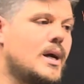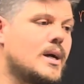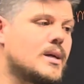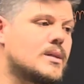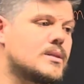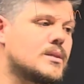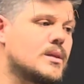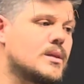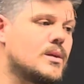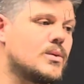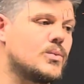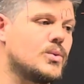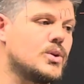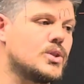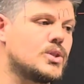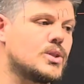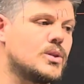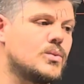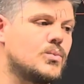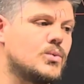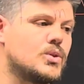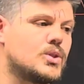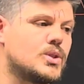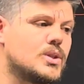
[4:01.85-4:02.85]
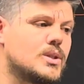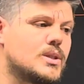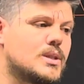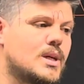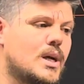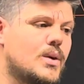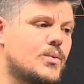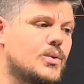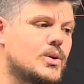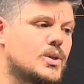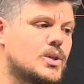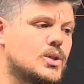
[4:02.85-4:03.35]
acceleration which is
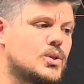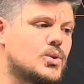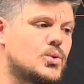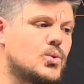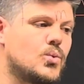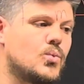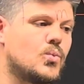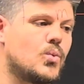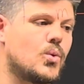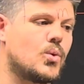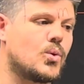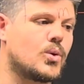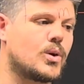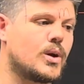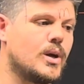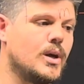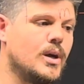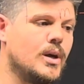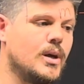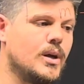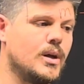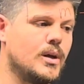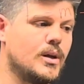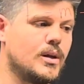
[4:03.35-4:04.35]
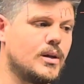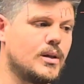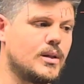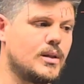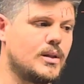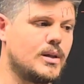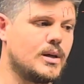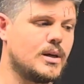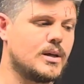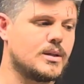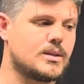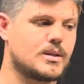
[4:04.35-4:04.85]
directed toward
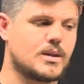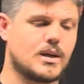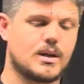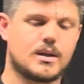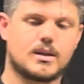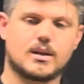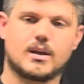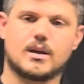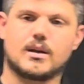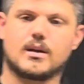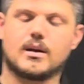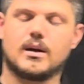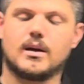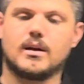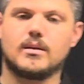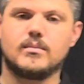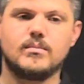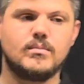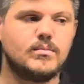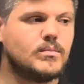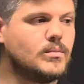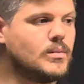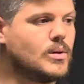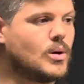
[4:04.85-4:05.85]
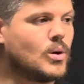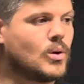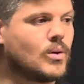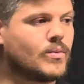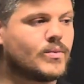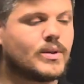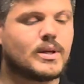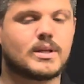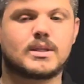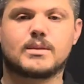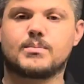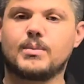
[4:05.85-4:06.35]
the center of
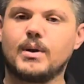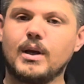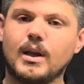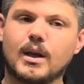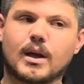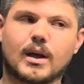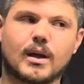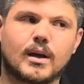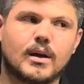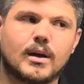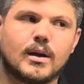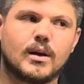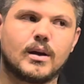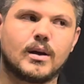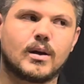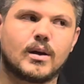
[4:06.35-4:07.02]
the spinning.